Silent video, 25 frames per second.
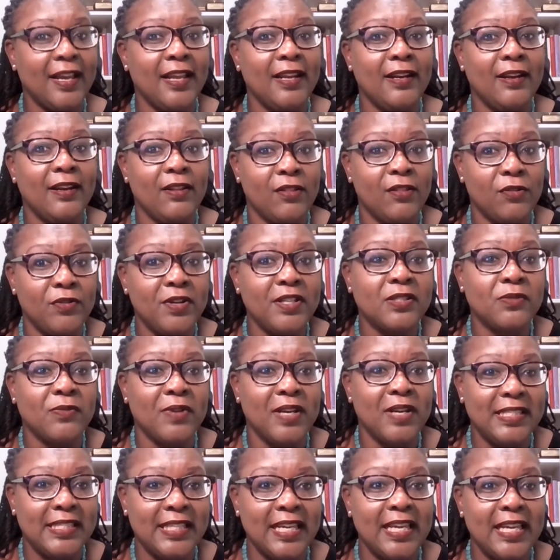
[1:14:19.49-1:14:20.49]
And the reason why
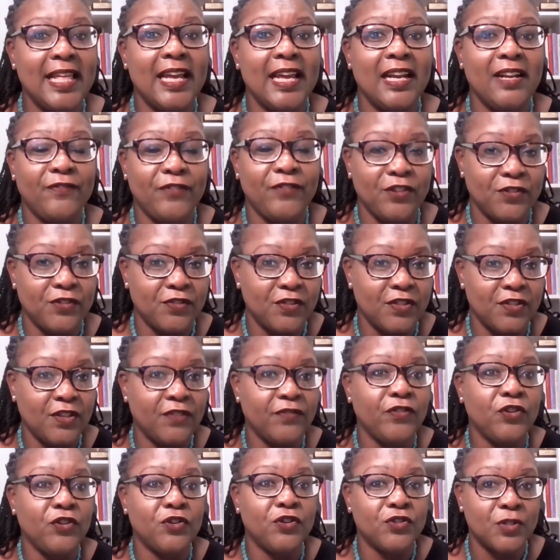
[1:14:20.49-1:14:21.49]
I say that if you're
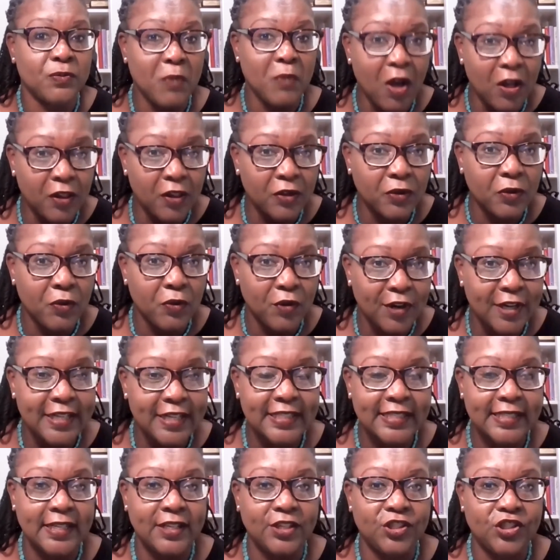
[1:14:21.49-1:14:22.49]
if you're a smaller
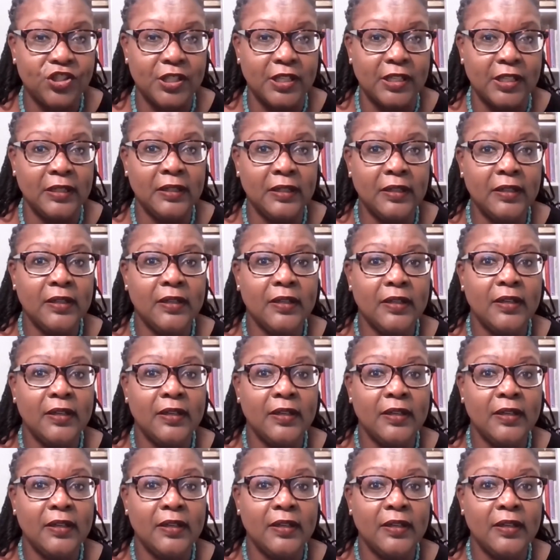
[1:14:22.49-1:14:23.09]
organization,